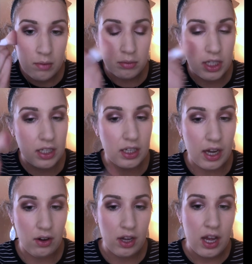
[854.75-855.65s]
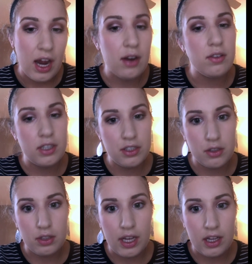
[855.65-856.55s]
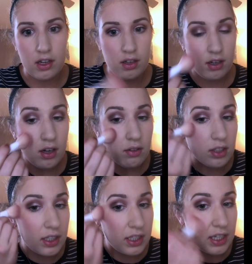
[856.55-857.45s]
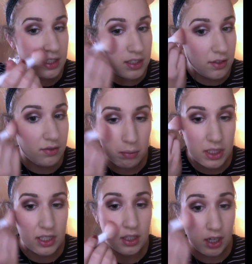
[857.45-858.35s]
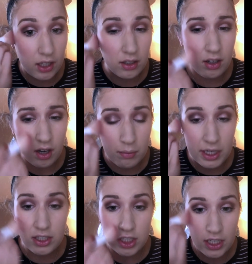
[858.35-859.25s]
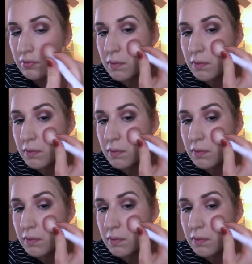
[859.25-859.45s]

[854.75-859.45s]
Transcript: blended out. I really do like a really nice pigmented color on my cheek.